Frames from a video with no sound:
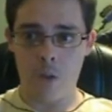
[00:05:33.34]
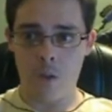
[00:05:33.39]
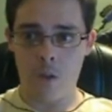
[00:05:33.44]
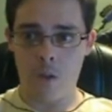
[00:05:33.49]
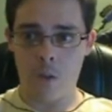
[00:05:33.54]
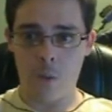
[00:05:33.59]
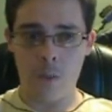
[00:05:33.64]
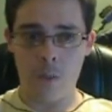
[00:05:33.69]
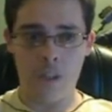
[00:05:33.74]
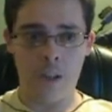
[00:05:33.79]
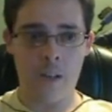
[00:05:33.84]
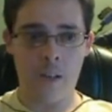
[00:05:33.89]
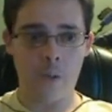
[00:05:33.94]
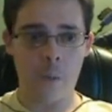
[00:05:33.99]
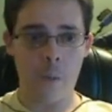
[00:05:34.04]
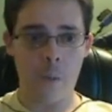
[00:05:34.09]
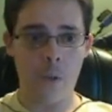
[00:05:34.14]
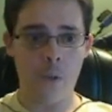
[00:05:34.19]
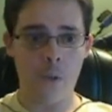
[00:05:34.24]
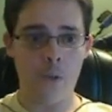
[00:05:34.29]
So he's going to have
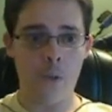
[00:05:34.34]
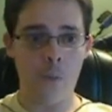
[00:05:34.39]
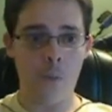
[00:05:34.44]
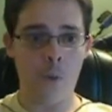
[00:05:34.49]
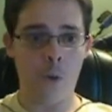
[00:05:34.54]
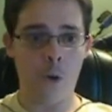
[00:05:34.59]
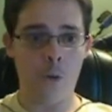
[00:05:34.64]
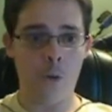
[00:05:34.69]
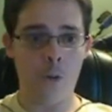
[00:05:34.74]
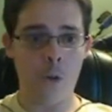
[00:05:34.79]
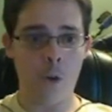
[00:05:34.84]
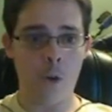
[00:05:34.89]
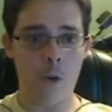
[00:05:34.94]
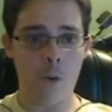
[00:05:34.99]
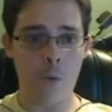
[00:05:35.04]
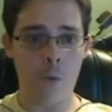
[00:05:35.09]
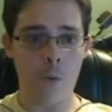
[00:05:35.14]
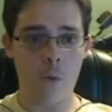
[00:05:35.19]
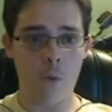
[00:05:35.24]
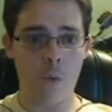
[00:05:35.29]
to build some more
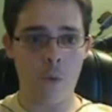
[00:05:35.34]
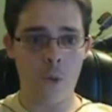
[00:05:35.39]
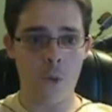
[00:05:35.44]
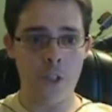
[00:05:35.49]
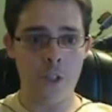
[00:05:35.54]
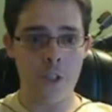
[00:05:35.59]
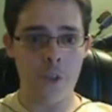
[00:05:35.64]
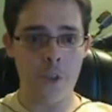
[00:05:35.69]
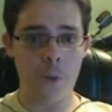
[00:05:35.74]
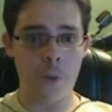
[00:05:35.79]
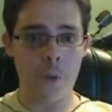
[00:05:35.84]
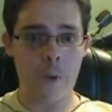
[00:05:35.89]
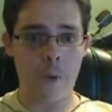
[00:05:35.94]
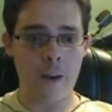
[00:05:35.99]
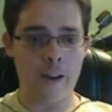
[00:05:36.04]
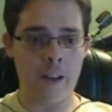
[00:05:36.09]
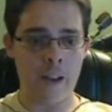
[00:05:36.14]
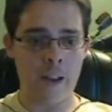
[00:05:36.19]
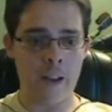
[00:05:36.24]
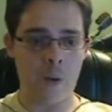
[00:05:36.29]
Overlords, which he's doing
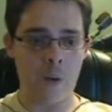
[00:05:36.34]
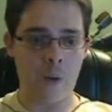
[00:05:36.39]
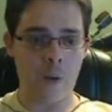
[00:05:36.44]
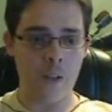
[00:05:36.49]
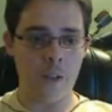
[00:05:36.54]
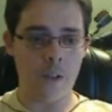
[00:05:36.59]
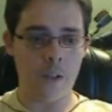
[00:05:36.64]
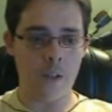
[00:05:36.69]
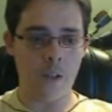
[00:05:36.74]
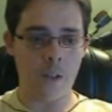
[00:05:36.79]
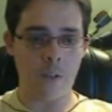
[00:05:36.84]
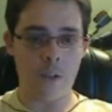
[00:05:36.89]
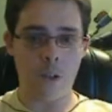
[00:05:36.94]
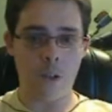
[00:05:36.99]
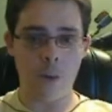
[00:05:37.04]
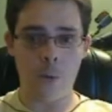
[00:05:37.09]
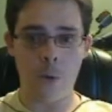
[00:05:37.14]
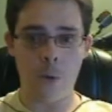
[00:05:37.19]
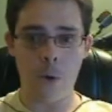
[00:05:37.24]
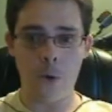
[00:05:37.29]
right now. He does have a
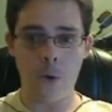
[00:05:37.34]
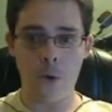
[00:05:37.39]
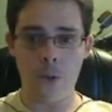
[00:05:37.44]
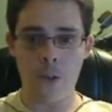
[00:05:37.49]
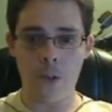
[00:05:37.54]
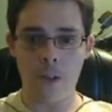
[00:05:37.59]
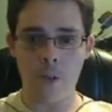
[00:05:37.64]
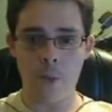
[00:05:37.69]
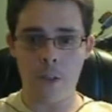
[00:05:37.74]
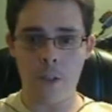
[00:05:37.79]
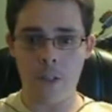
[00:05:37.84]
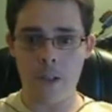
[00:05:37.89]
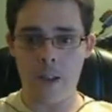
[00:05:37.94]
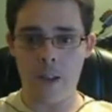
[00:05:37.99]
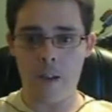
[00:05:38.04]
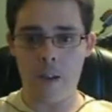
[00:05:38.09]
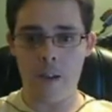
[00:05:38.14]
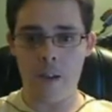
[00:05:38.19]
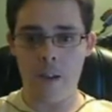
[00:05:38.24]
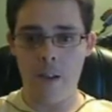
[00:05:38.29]
lot of roaches, as we
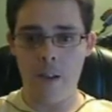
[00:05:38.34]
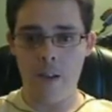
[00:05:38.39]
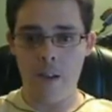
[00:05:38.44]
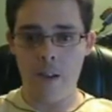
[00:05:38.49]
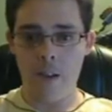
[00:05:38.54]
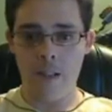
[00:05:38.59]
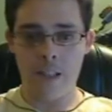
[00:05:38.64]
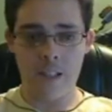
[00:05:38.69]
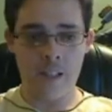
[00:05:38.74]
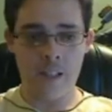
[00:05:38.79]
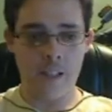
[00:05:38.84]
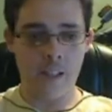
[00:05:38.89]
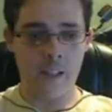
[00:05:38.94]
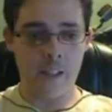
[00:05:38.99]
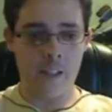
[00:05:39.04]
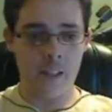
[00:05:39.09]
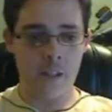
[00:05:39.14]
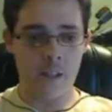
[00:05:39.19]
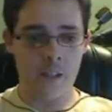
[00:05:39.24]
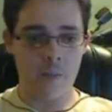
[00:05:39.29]
said, sitting
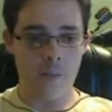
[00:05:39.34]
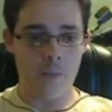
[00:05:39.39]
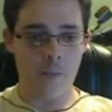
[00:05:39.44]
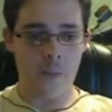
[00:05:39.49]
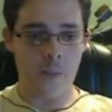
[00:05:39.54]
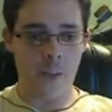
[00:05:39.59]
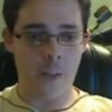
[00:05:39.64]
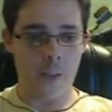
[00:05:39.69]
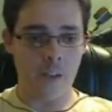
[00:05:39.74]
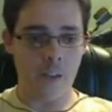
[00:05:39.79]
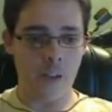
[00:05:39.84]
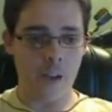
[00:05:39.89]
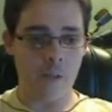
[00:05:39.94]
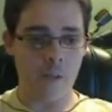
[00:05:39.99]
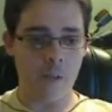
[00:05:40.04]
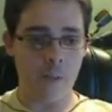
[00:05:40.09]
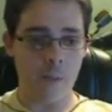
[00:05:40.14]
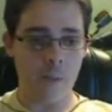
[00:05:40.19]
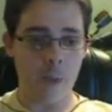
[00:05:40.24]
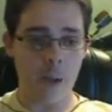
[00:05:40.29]
here. And
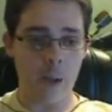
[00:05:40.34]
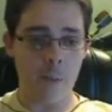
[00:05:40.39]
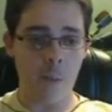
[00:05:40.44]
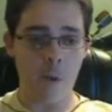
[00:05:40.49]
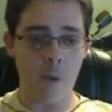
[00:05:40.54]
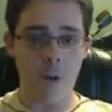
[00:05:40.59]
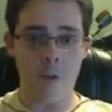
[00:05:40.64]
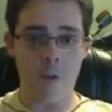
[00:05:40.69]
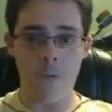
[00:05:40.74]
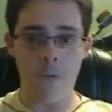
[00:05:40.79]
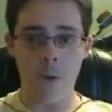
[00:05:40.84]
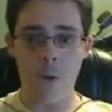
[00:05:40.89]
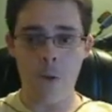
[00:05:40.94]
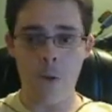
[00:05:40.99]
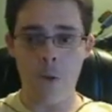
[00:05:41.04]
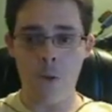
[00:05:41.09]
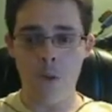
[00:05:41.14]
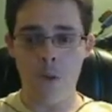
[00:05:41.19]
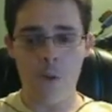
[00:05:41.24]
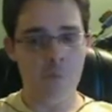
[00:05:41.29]
from my point of
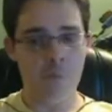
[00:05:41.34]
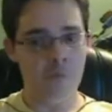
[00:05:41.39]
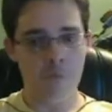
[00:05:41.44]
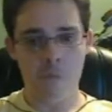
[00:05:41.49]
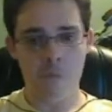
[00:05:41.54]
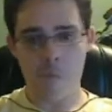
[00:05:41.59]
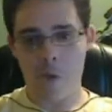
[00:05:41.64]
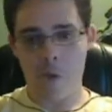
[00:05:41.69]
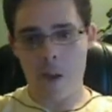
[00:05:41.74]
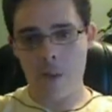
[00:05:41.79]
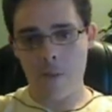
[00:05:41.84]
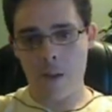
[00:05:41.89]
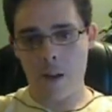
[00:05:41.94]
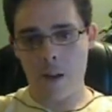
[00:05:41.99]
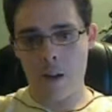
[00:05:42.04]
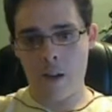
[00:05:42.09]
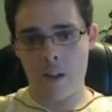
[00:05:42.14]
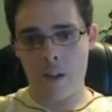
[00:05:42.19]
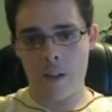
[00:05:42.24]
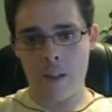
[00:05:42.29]
view, I've
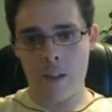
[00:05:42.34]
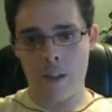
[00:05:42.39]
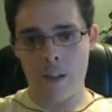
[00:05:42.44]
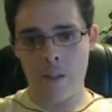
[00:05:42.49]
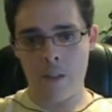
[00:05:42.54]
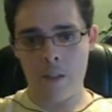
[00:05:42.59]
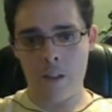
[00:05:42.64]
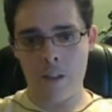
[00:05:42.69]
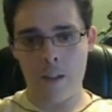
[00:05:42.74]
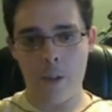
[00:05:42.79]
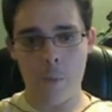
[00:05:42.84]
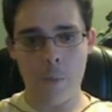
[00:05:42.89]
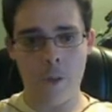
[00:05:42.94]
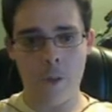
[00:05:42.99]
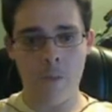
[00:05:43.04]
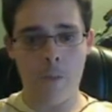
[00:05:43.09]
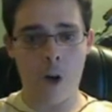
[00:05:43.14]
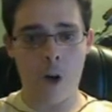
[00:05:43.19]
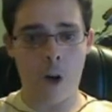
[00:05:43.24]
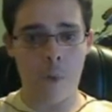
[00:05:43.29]
got a little
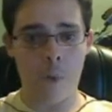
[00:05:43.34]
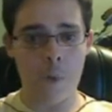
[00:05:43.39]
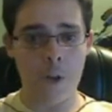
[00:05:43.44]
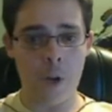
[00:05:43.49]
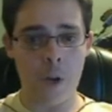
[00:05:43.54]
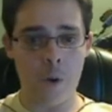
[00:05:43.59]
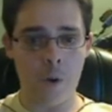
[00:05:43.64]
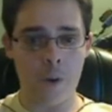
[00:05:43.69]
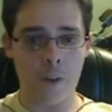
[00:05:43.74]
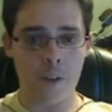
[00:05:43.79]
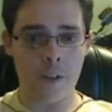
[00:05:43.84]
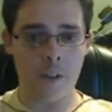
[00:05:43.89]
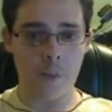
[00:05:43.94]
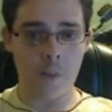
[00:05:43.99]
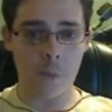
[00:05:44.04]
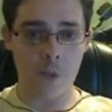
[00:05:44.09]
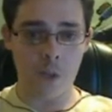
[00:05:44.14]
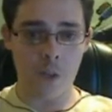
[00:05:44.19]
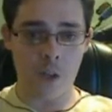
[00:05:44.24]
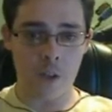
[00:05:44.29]
bit of an army going. I got
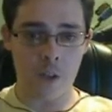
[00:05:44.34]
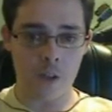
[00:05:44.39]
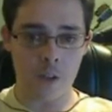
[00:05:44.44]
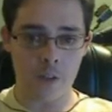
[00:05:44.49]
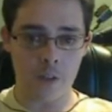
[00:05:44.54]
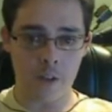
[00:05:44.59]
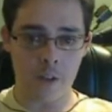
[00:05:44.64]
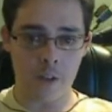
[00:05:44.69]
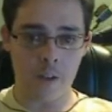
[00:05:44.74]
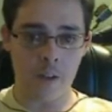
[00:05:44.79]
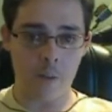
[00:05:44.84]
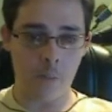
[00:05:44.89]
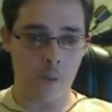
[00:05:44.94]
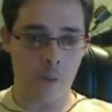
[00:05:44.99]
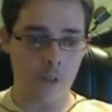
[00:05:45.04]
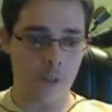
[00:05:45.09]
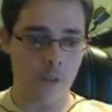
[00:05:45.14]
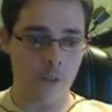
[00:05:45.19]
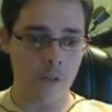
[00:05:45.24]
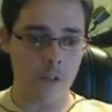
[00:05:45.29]
some Stalkers and
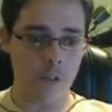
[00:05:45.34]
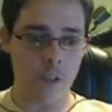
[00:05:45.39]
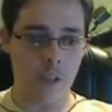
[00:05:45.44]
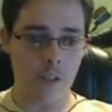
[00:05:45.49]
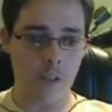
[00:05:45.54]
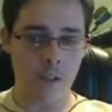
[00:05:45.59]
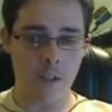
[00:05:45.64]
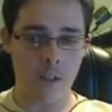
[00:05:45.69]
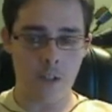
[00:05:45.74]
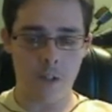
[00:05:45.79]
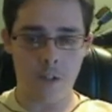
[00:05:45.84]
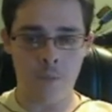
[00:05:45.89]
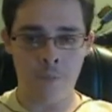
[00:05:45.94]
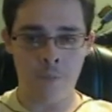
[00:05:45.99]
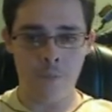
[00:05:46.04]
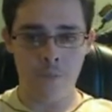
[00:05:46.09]
plenty of Zealots.